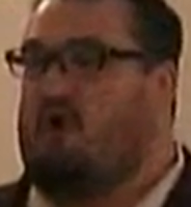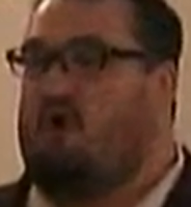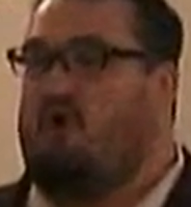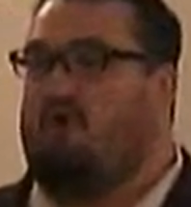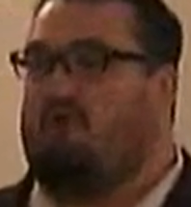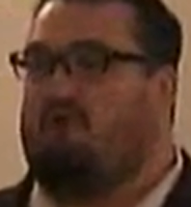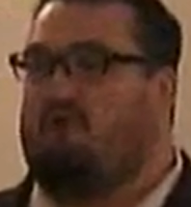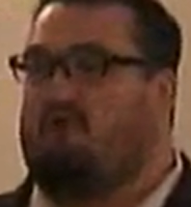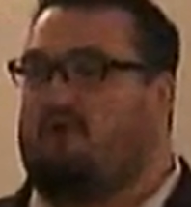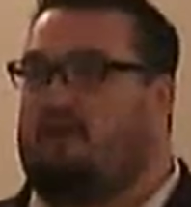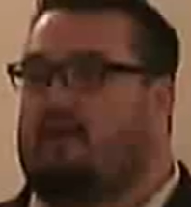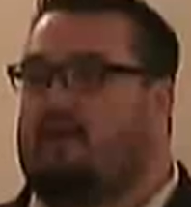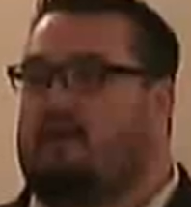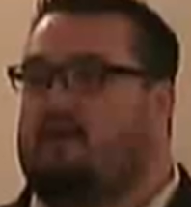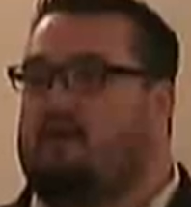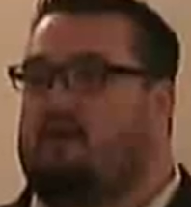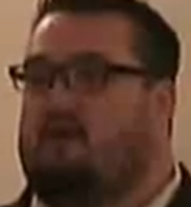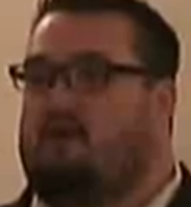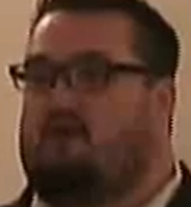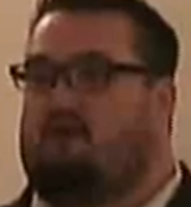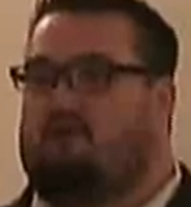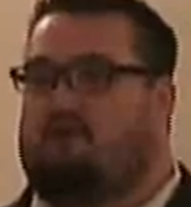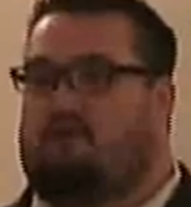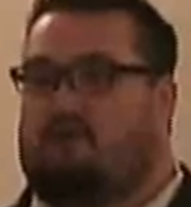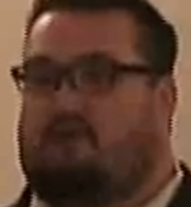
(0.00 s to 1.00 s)
Over and
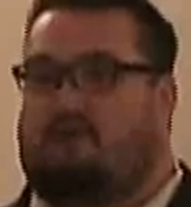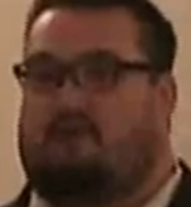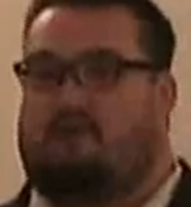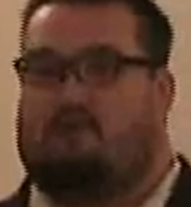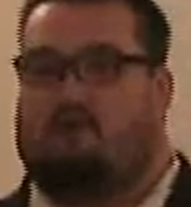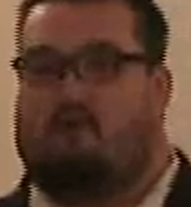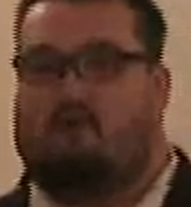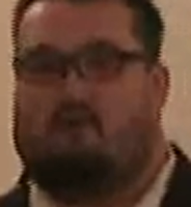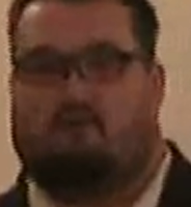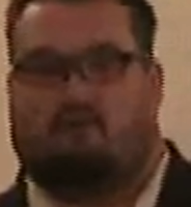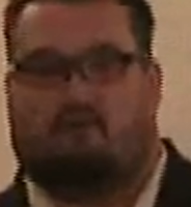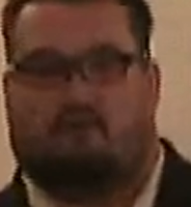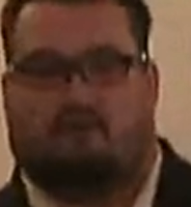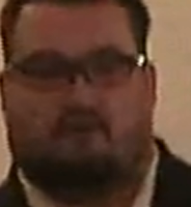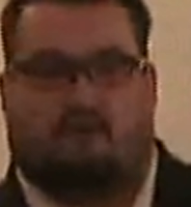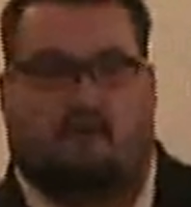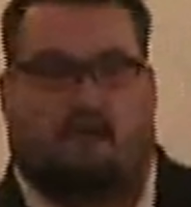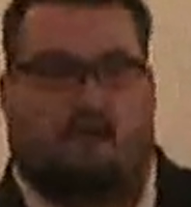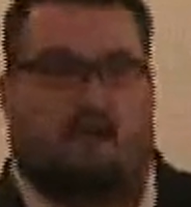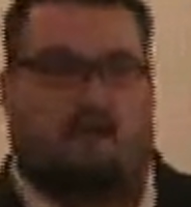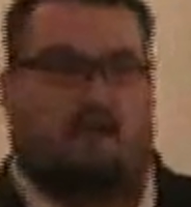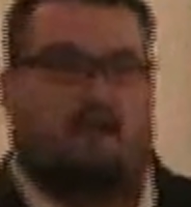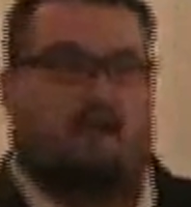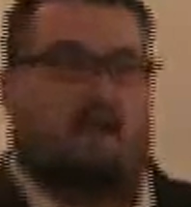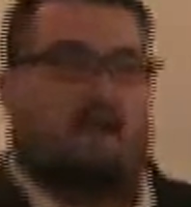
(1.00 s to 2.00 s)
over and over
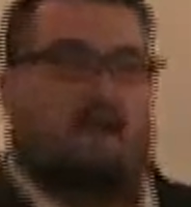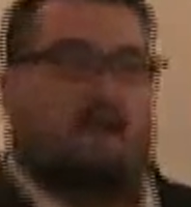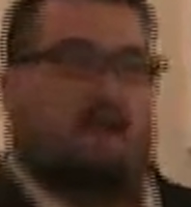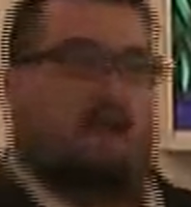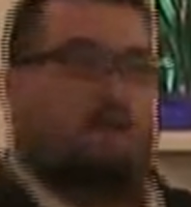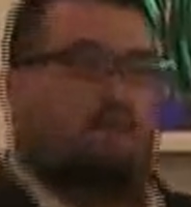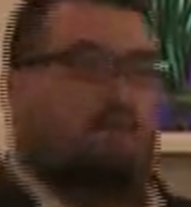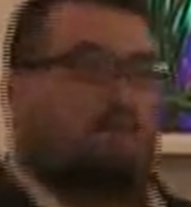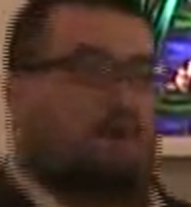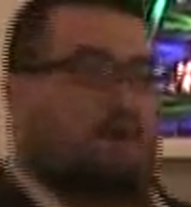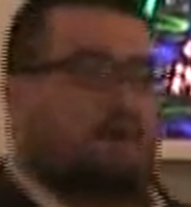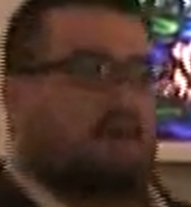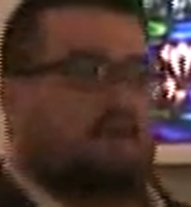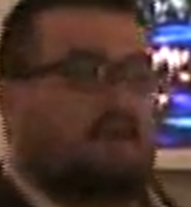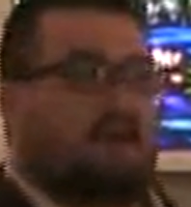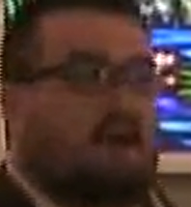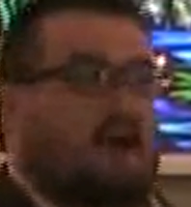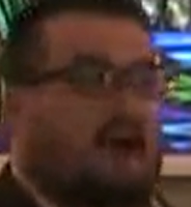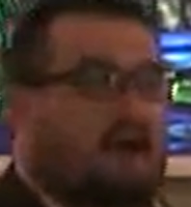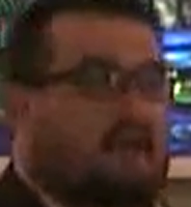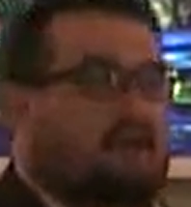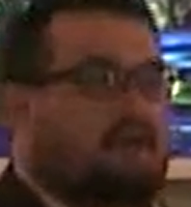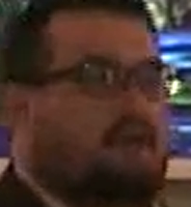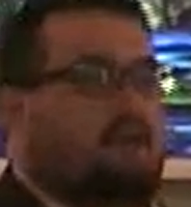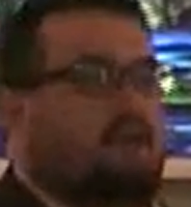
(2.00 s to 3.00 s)
again. And what did
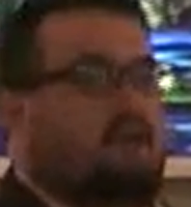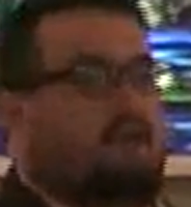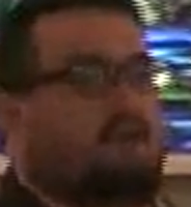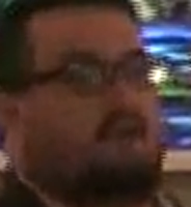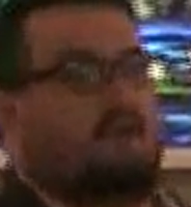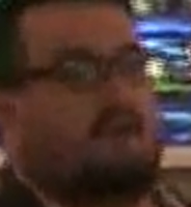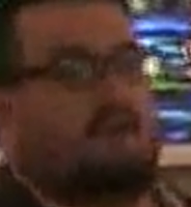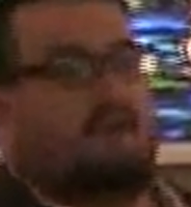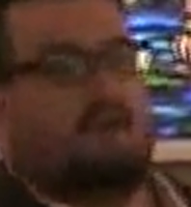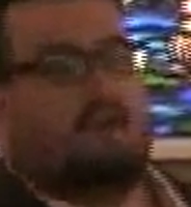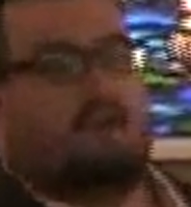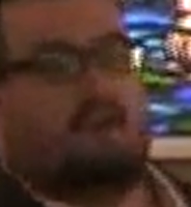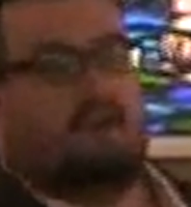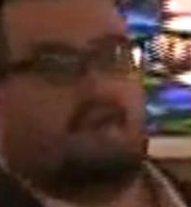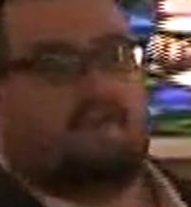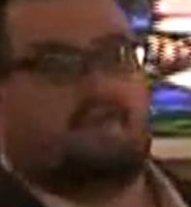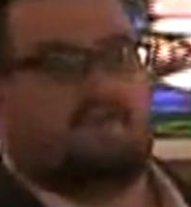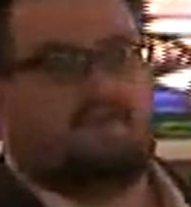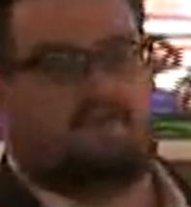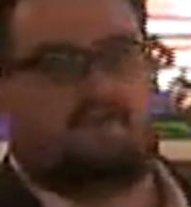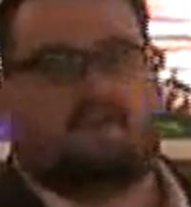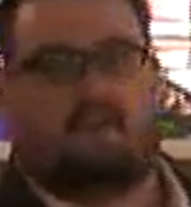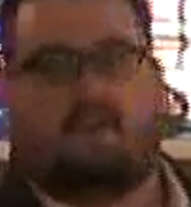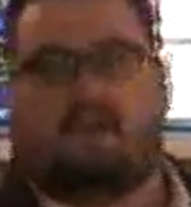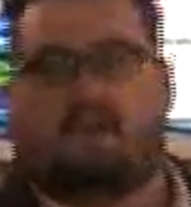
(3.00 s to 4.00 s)
God do?
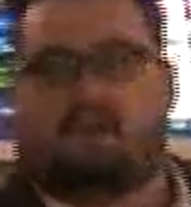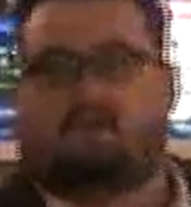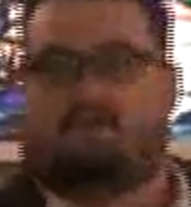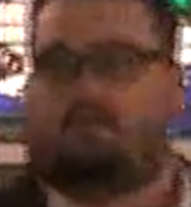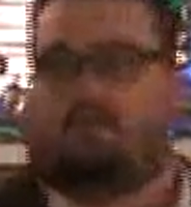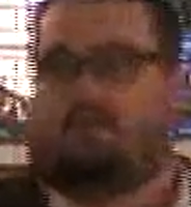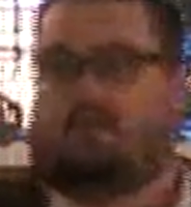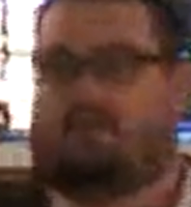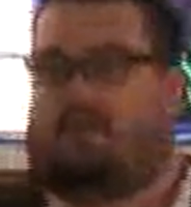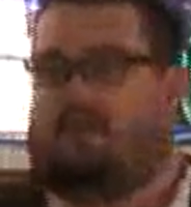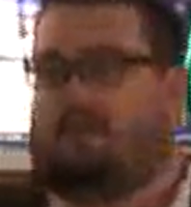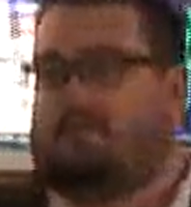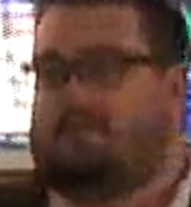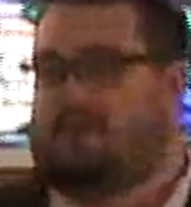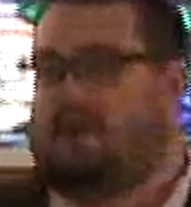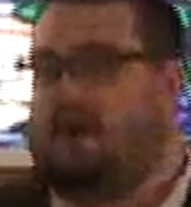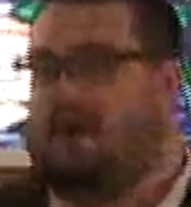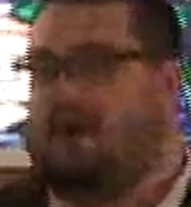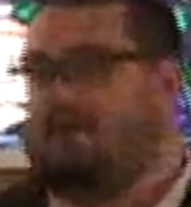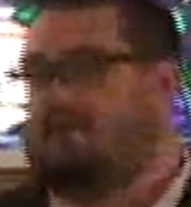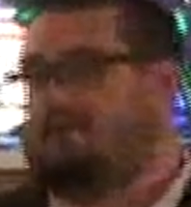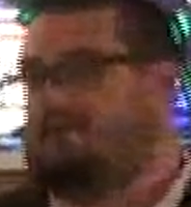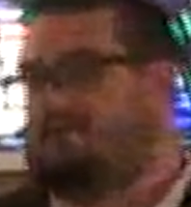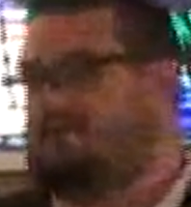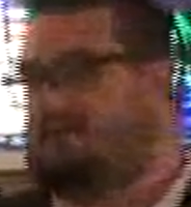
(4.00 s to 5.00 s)
He stayed with them
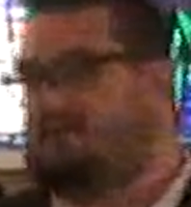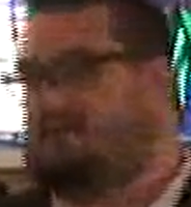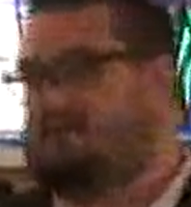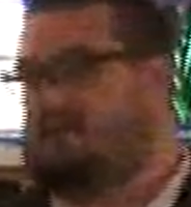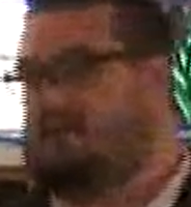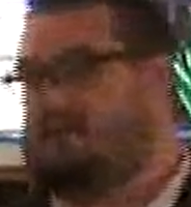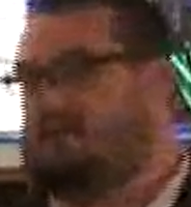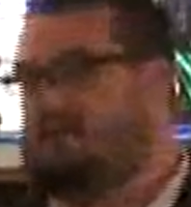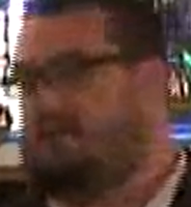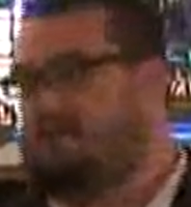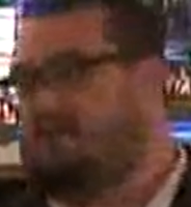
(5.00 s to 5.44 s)
constantly.